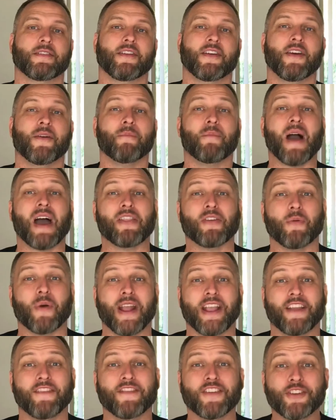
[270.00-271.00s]
By the
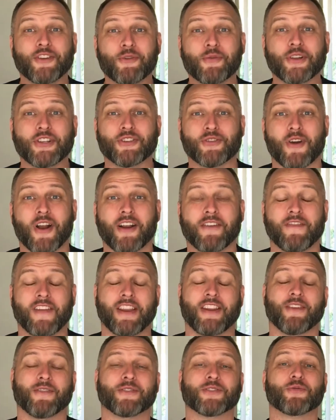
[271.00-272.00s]
way, if you do enjoy our
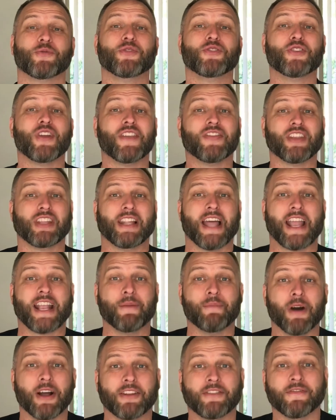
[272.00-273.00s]
videos, would you hit the like
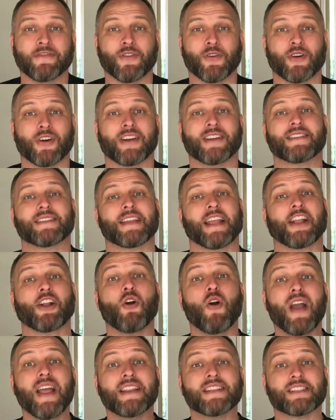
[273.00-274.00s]
button for us and go
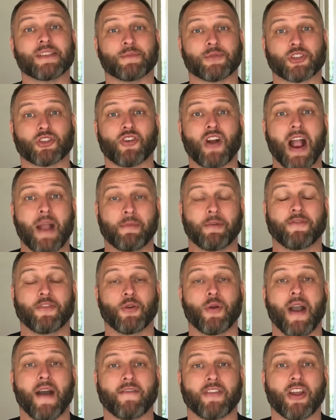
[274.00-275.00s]
ahead and subscribe if you
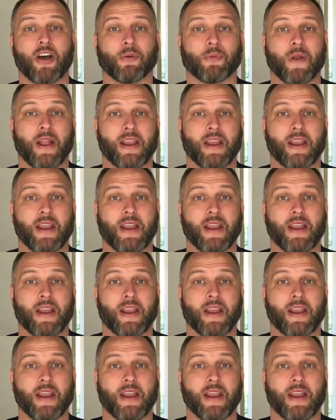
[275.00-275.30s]
haven't already.